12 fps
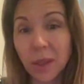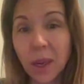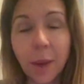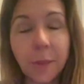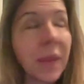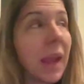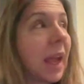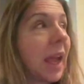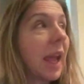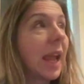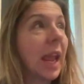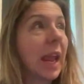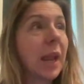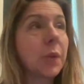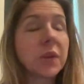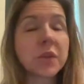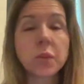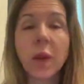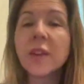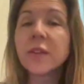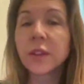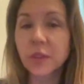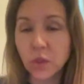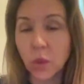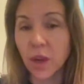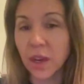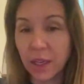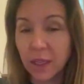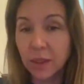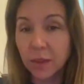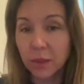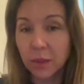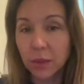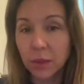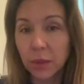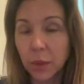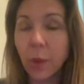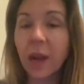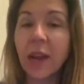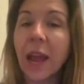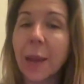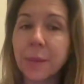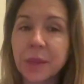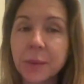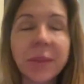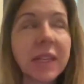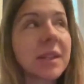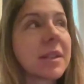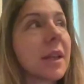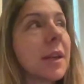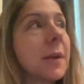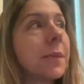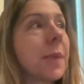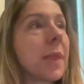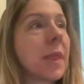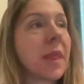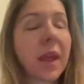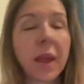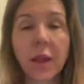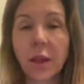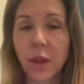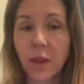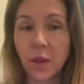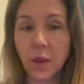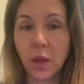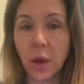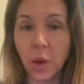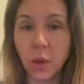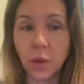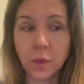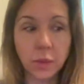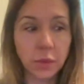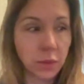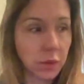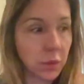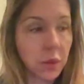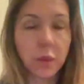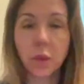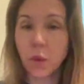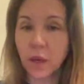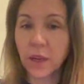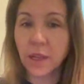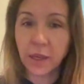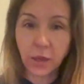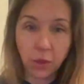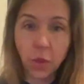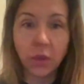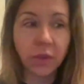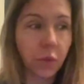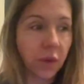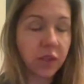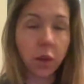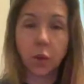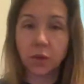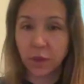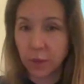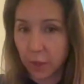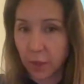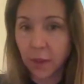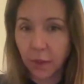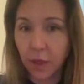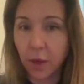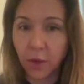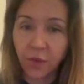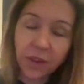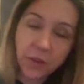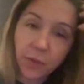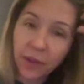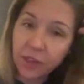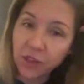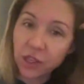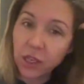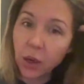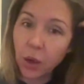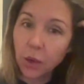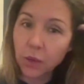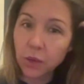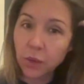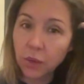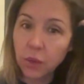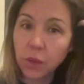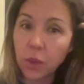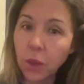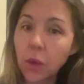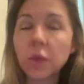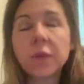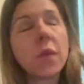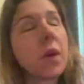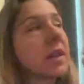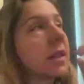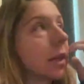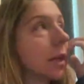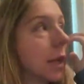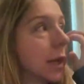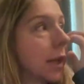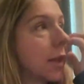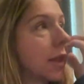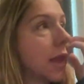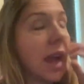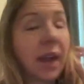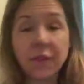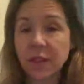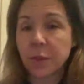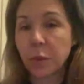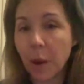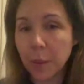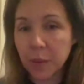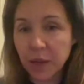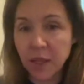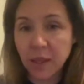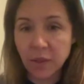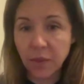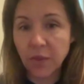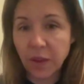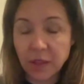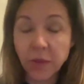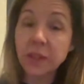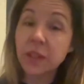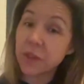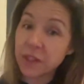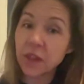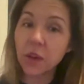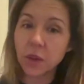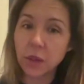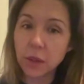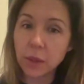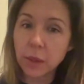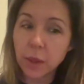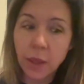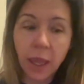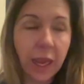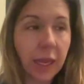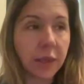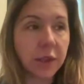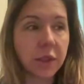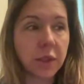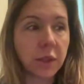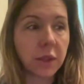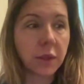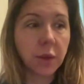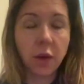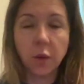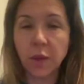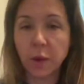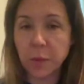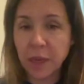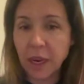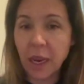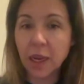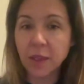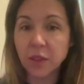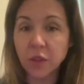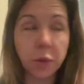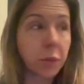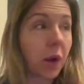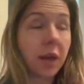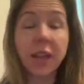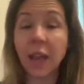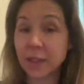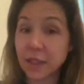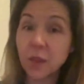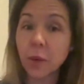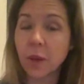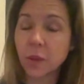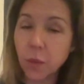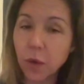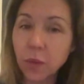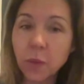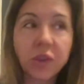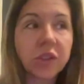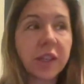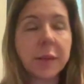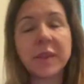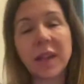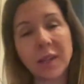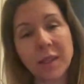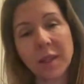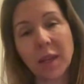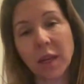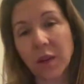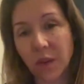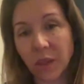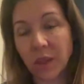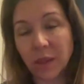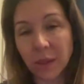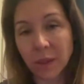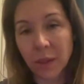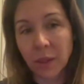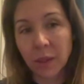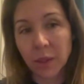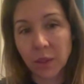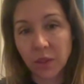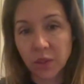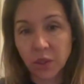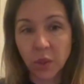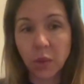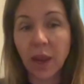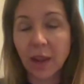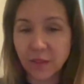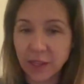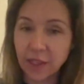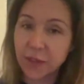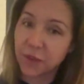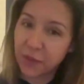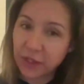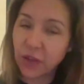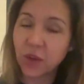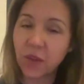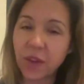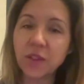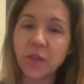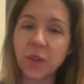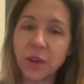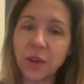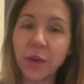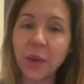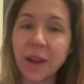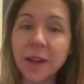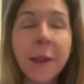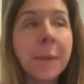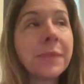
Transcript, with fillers: And it was revelatory when it happened, because the, you know, the like Golden Voice owns, you know, the festival, AG owns Golden Voice, and they have this property, this festival, it's physical, and, you know, they're being asked to broadcast it around the world, which seems antithetical to having this physical festival, right?